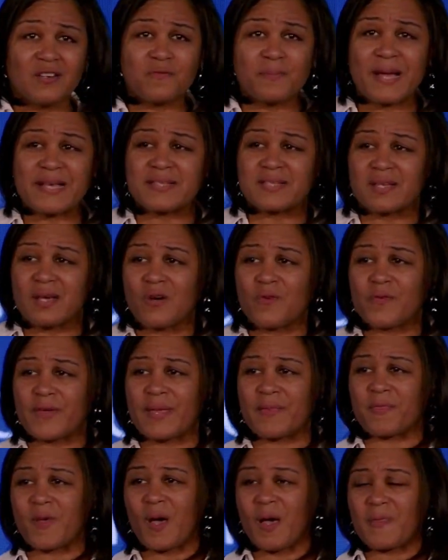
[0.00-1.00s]
of myself
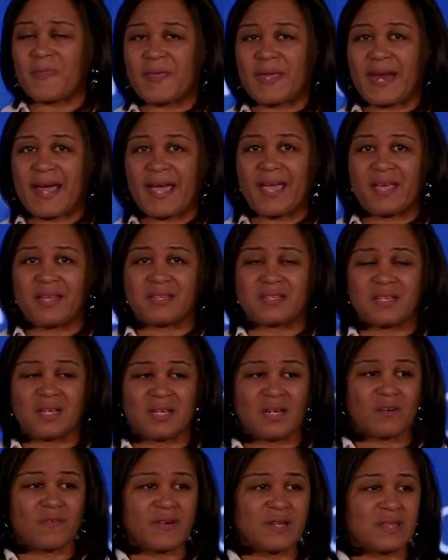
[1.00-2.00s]
and thought that I had
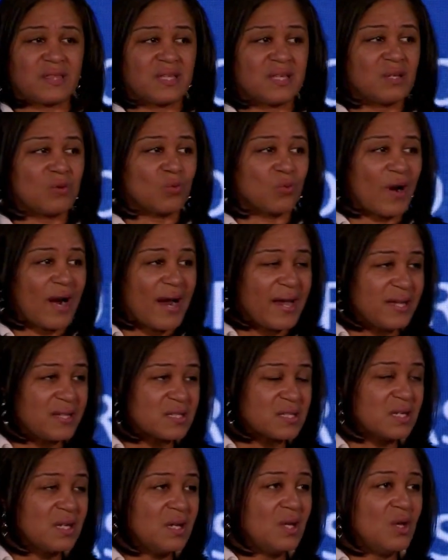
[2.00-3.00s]
done everything right.
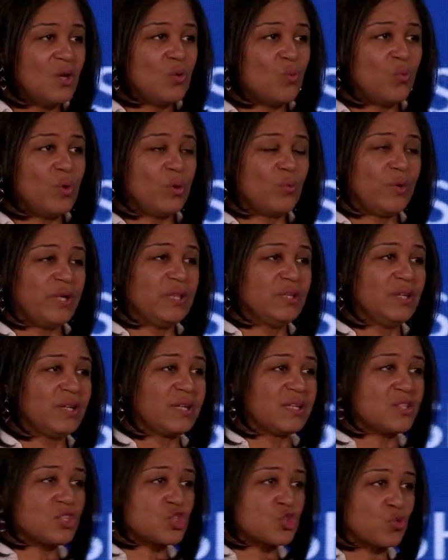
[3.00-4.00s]
When we look
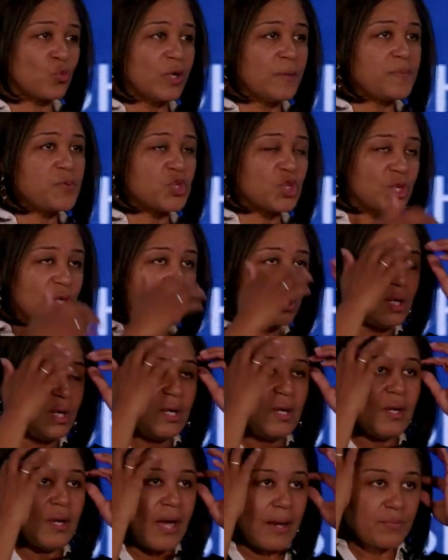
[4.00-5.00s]
in scripture,
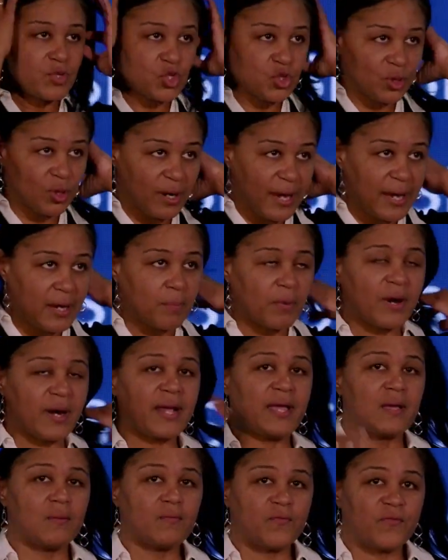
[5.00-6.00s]
I'm sure
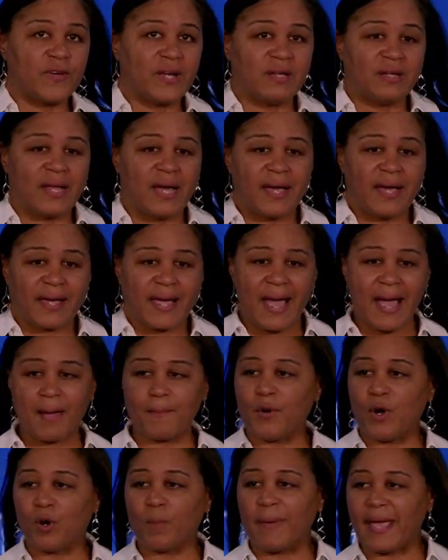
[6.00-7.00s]
Abraham felt like
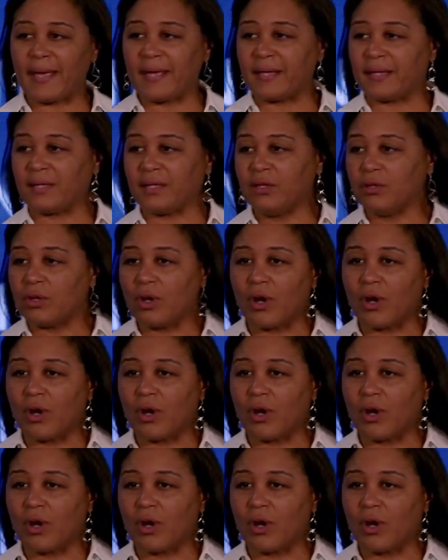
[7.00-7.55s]
I'm obeying, you